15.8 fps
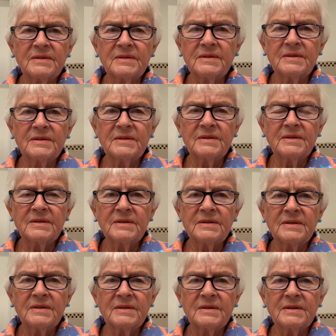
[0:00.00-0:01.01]

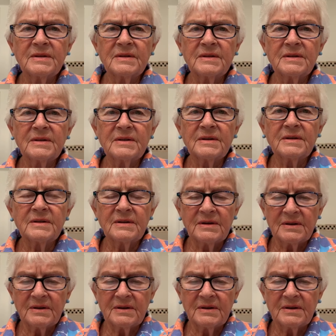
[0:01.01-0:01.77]
(silence)